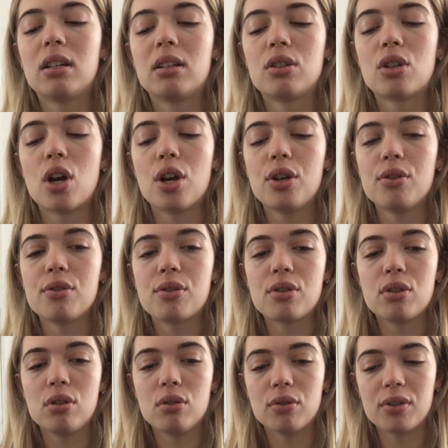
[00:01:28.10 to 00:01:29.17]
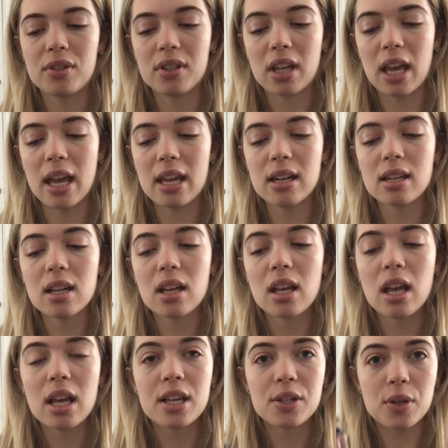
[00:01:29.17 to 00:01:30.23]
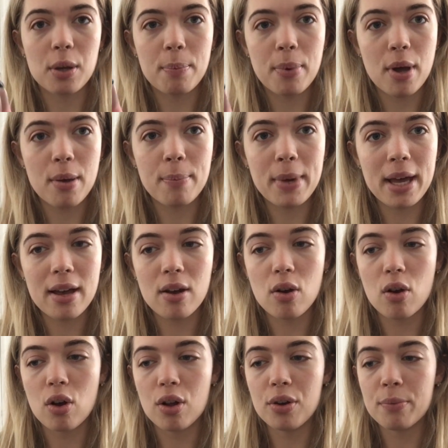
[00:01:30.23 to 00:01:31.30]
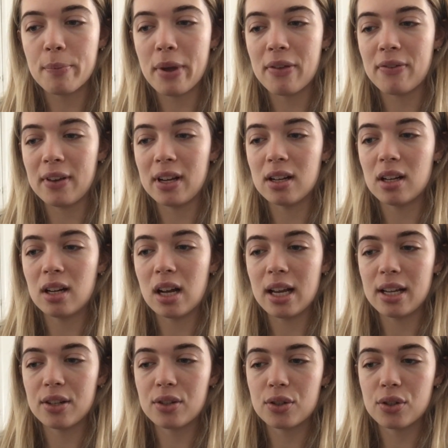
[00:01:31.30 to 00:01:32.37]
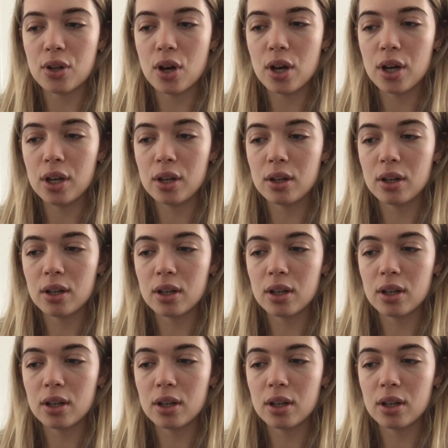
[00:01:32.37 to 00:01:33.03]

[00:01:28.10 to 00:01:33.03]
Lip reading: tones to your skin. So I put a bit on my finger like so.